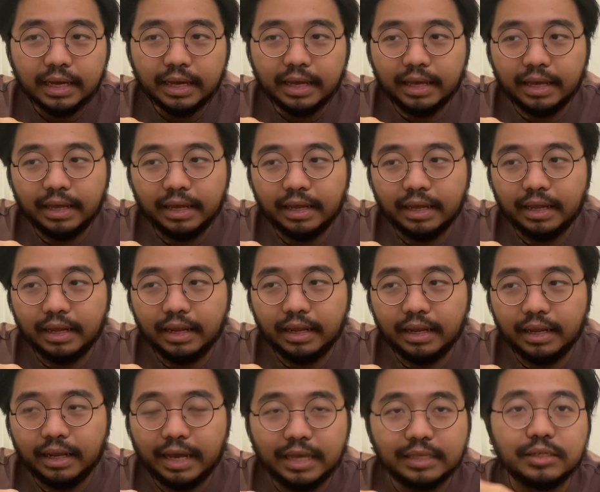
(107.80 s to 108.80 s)

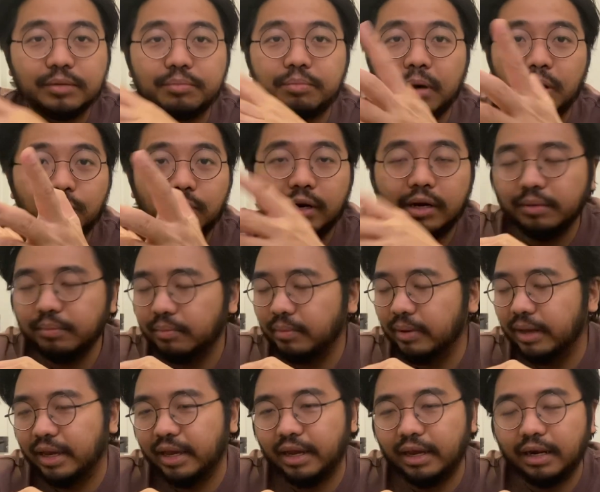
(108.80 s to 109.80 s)
as a power up.
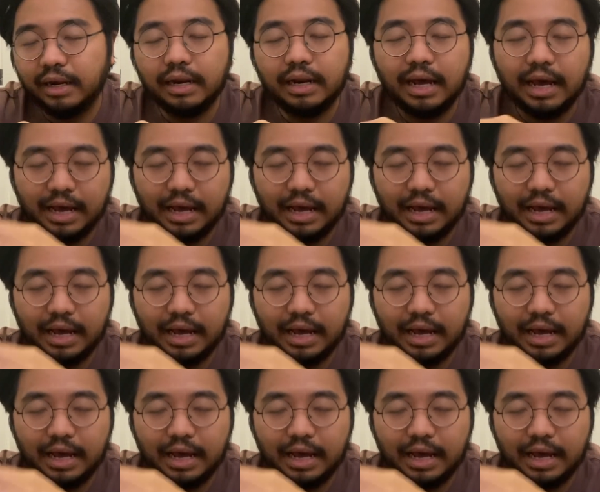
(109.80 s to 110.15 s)
And